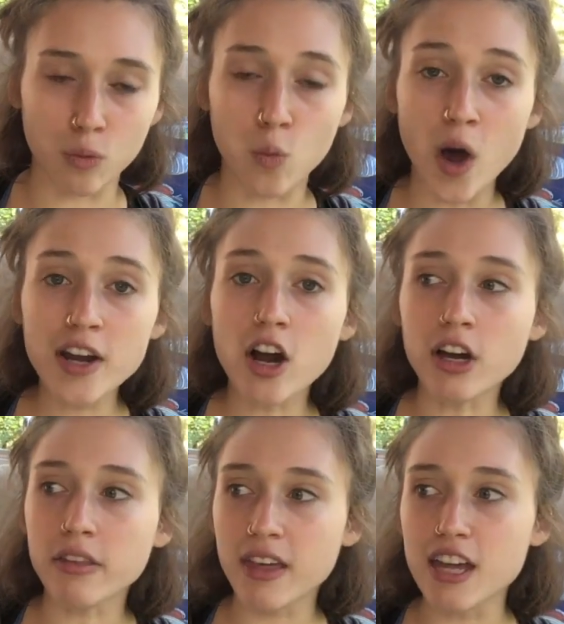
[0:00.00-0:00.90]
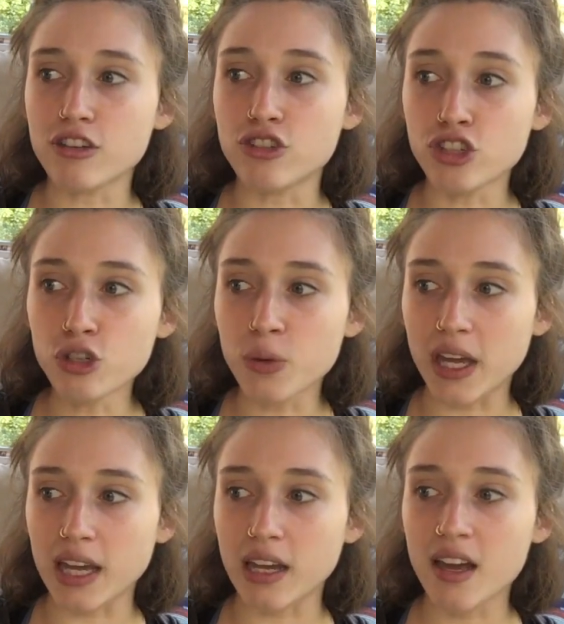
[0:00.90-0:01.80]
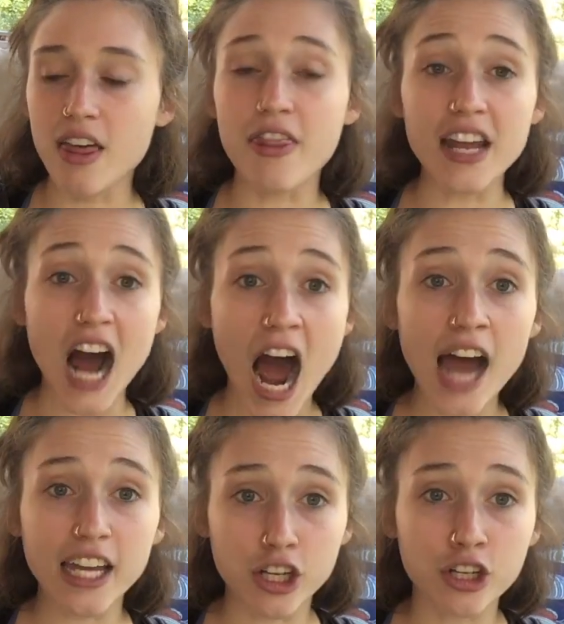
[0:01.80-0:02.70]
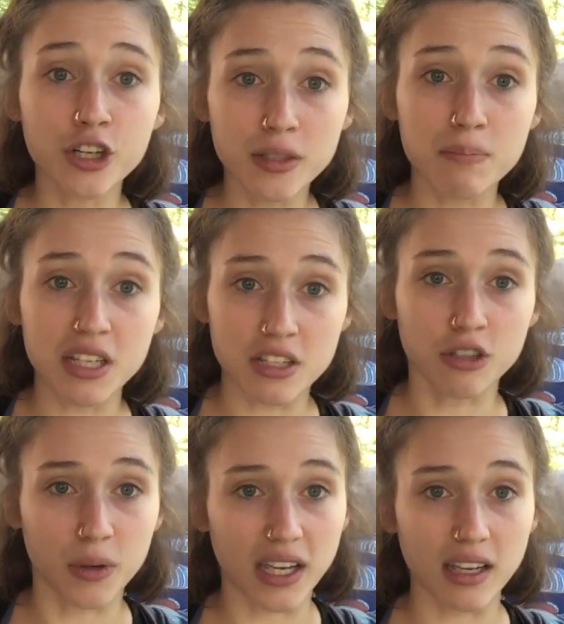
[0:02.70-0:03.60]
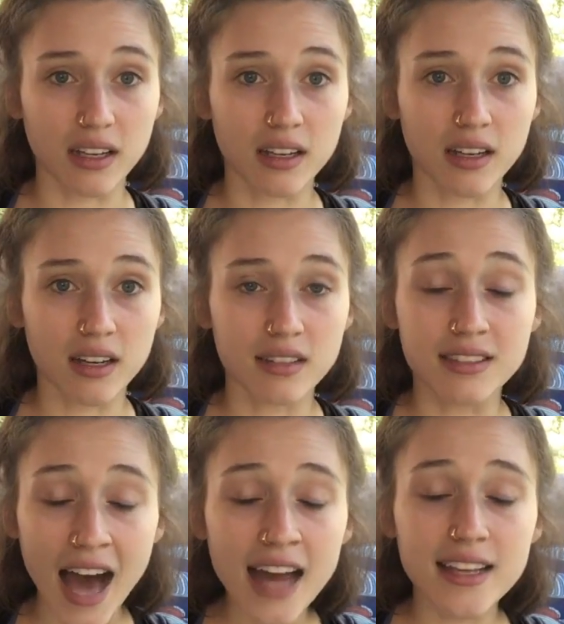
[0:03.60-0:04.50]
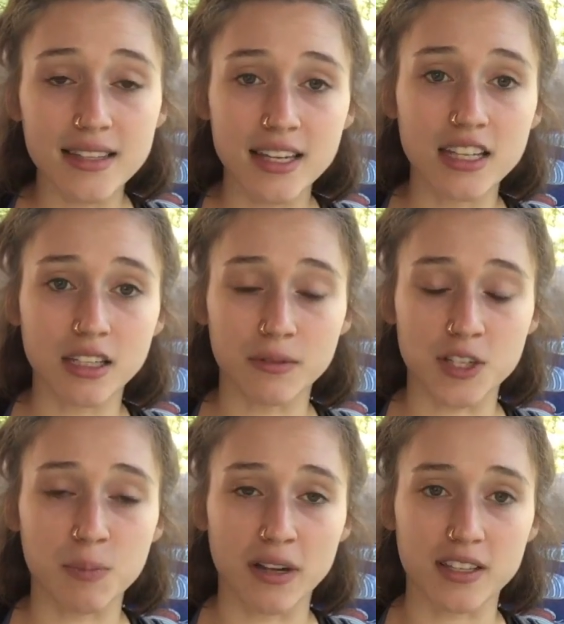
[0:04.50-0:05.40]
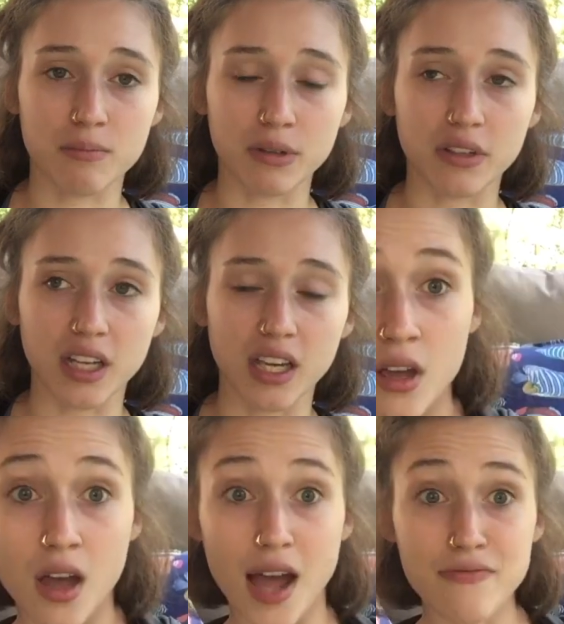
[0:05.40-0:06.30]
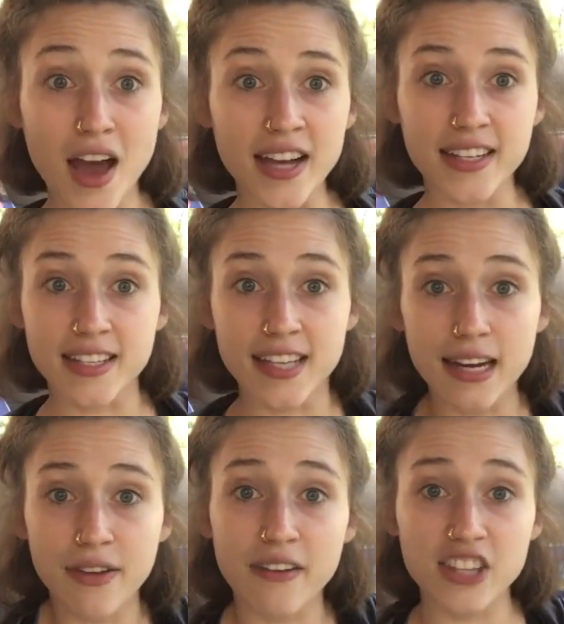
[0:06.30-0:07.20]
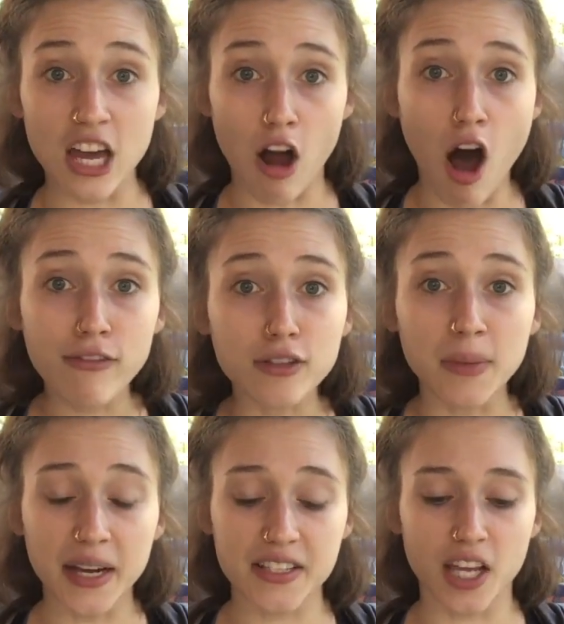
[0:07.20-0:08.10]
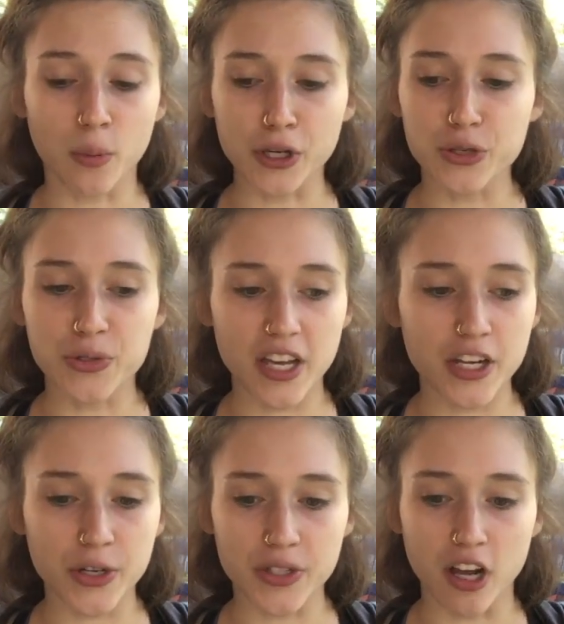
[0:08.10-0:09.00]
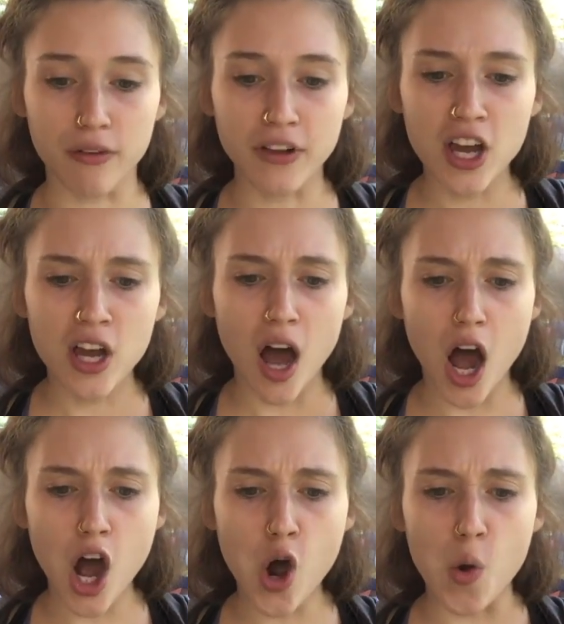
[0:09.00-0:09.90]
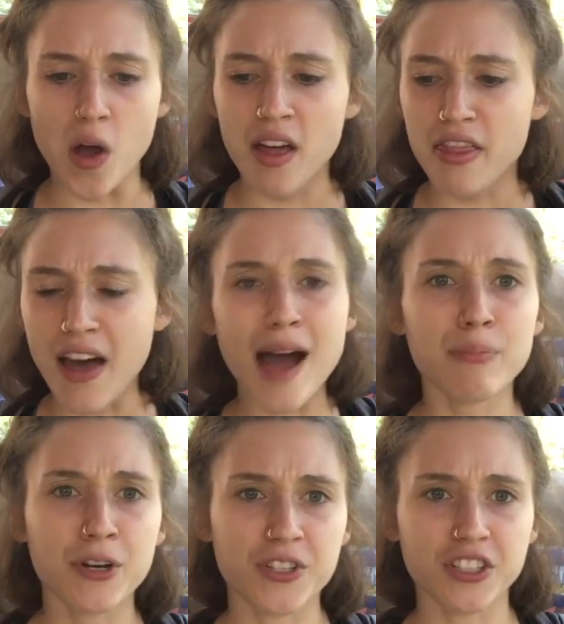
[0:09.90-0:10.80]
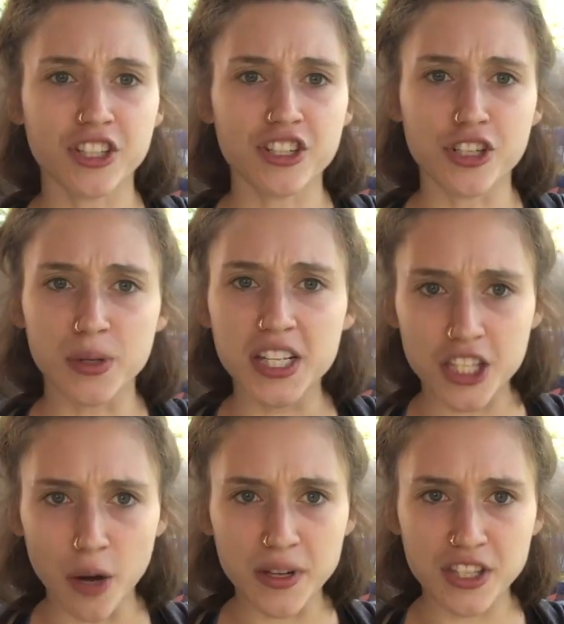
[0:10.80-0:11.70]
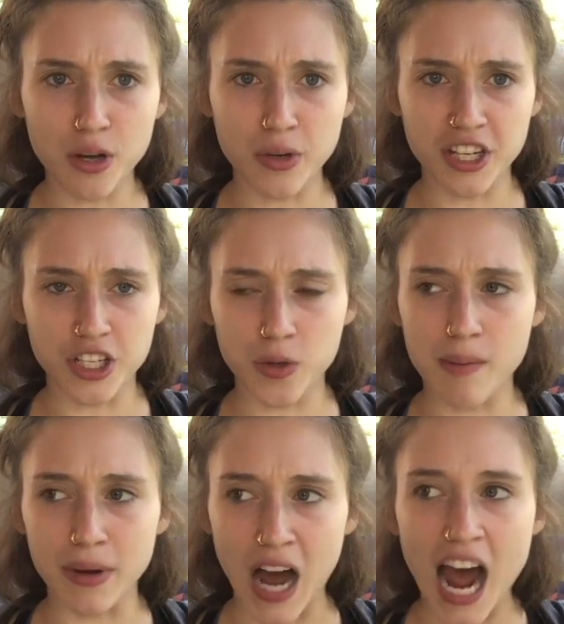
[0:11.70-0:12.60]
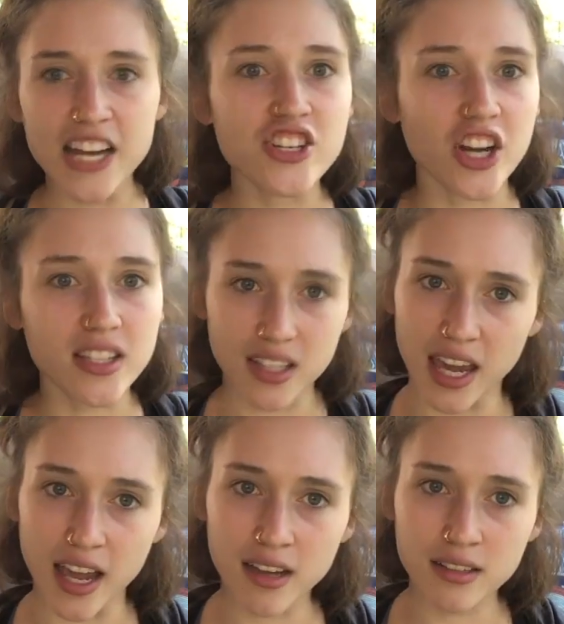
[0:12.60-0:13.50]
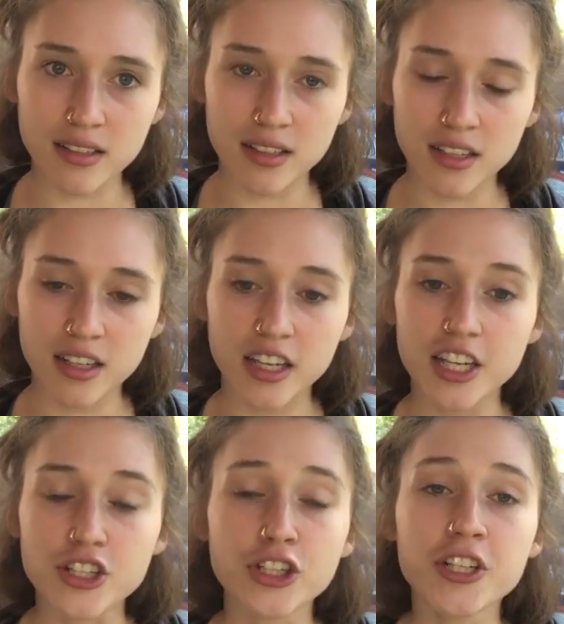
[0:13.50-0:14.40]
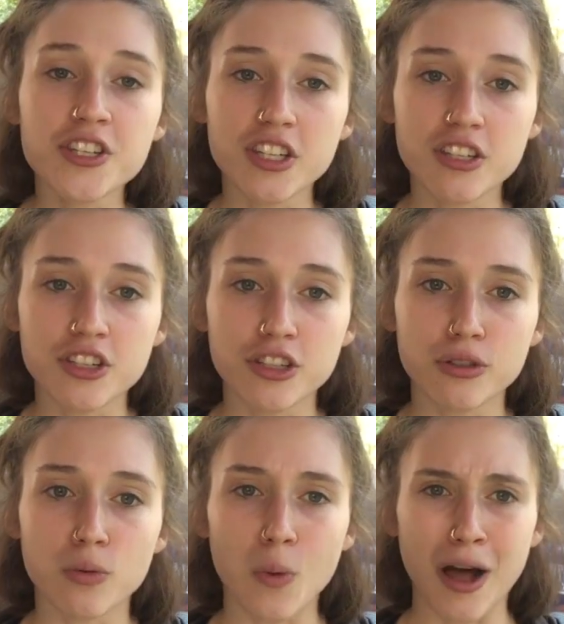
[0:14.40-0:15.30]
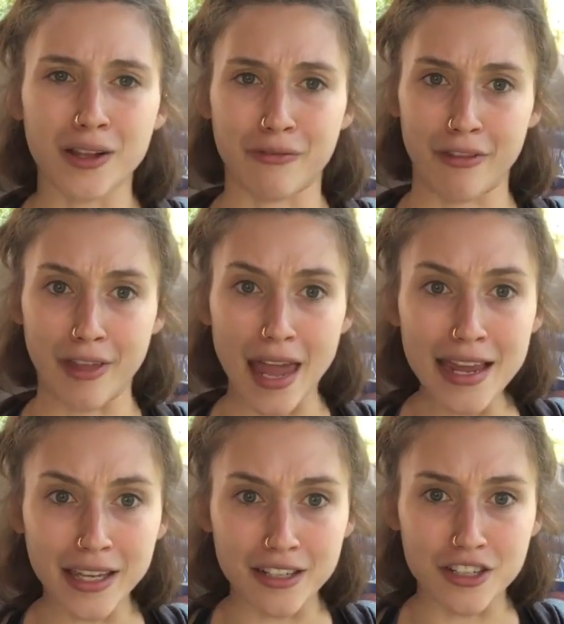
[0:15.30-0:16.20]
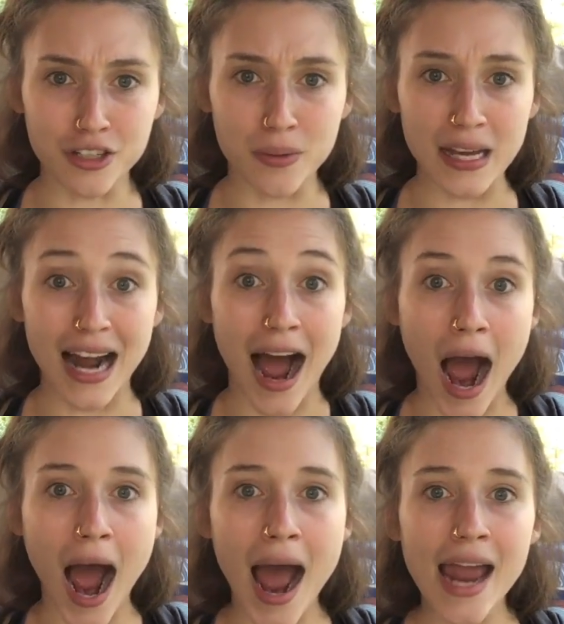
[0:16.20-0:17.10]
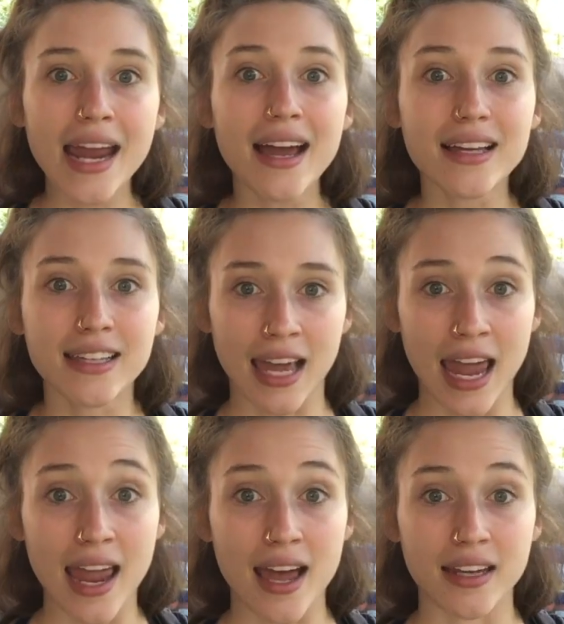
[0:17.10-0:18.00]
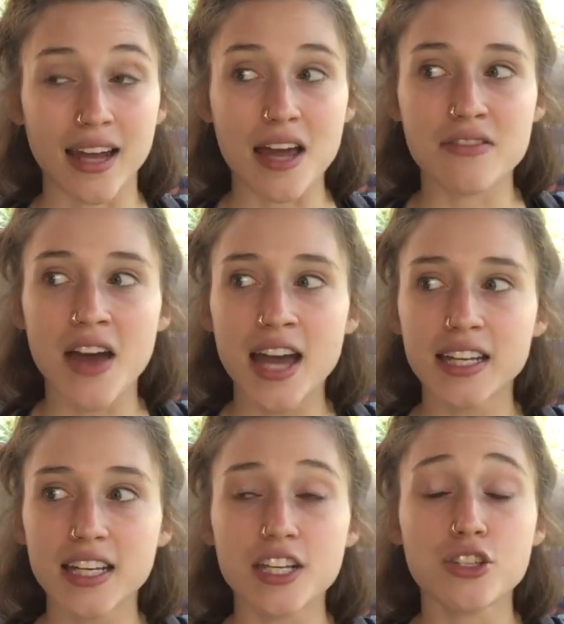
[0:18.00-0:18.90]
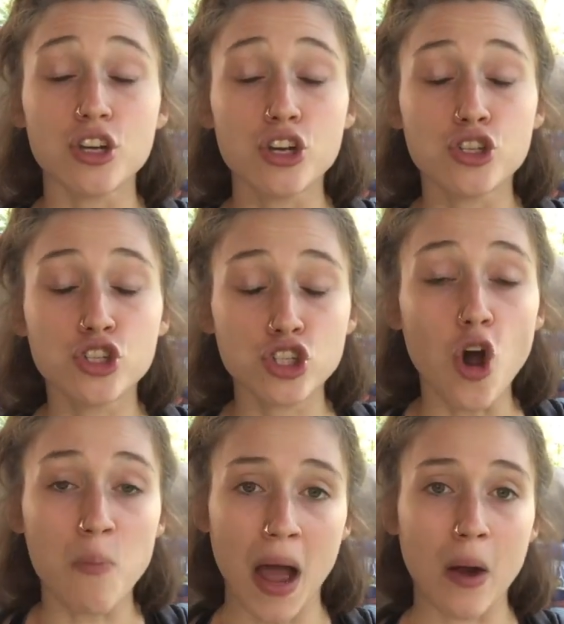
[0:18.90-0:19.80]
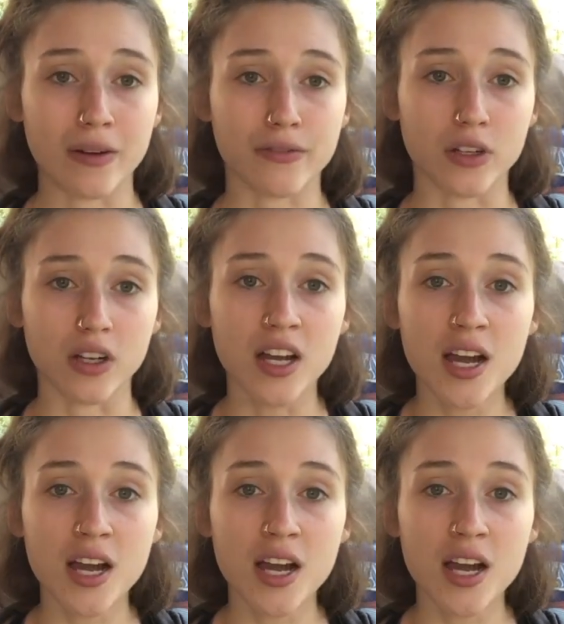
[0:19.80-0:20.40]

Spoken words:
What are they doing that I could be doing? That is taking responsibility. And then instead of having that awful mindset where you say to yourself, oh, that person can do it, so-and-so can do it, but I just can't, it turns into, well, if they can do it, I can. And that is so powerful.